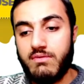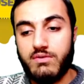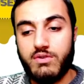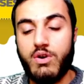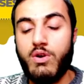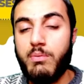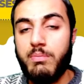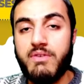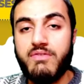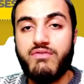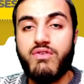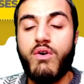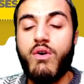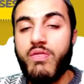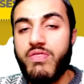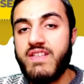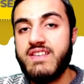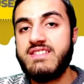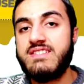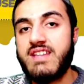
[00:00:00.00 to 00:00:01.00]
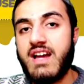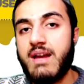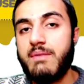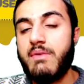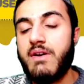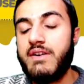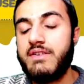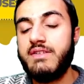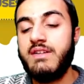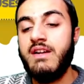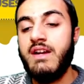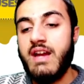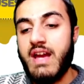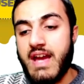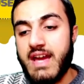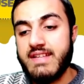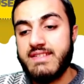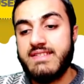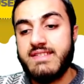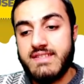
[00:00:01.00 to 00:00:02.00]
go before this timer
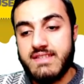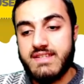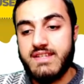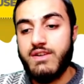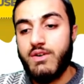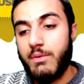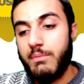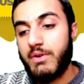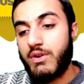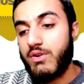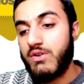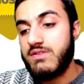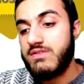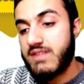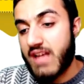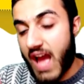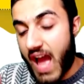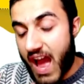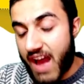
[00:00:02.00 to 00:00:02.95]
hits zero because